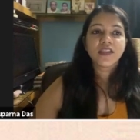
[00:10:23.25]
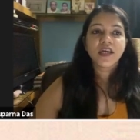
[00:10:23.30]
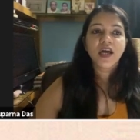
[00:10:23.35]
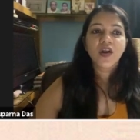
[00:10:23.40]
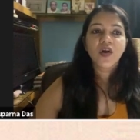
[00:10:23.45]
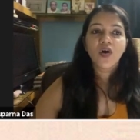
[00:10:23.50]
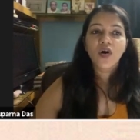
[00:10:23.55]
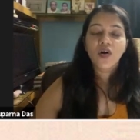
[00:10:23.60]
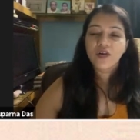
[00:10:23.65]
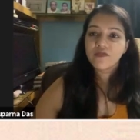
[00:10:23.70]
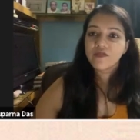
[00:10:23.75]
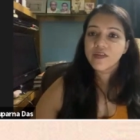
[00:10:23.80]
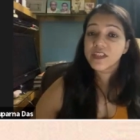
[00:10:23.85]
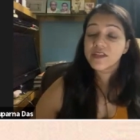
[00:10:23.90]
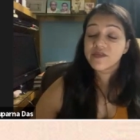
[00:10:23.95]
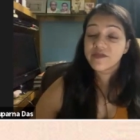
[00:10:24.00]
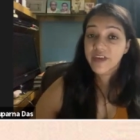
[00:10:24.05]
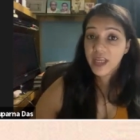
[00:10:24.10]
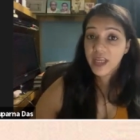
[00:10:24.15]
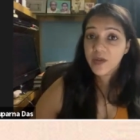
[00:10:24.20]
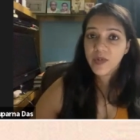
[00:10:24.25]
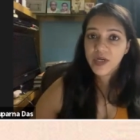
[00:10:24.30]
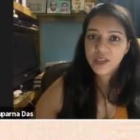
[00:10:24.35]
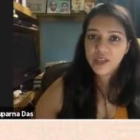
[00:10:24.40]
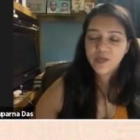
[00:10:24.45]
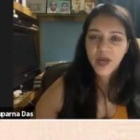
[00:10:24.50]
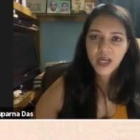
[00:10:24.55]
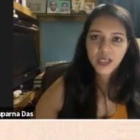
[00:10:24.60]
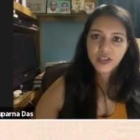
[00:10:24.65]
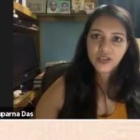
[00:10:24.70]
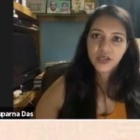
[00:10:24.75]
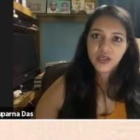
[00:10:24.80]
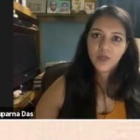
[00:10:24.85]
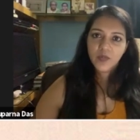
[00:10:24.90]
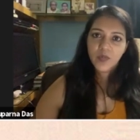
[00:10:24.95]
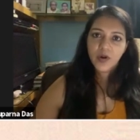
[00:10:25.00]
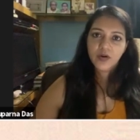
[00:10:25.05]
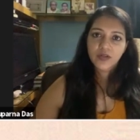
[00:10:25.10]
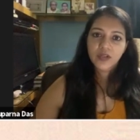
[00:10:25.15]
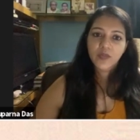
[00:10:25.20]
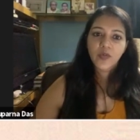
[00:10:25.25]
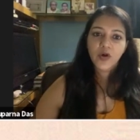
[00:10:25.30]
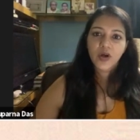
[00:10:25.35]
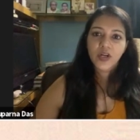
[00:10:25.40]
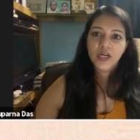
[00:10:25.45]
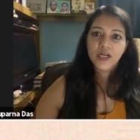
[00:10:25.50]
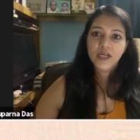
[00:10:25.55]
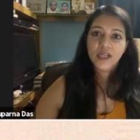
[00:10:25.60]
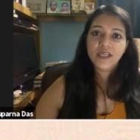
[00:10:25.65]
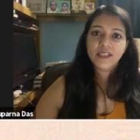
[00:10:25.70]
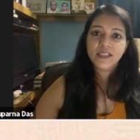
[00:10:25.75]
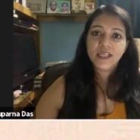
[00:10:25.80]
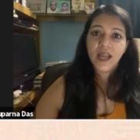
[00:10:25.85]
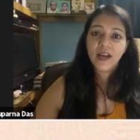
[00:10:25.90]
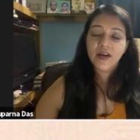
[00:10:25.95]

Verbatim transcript: they are always very much passionate about the politics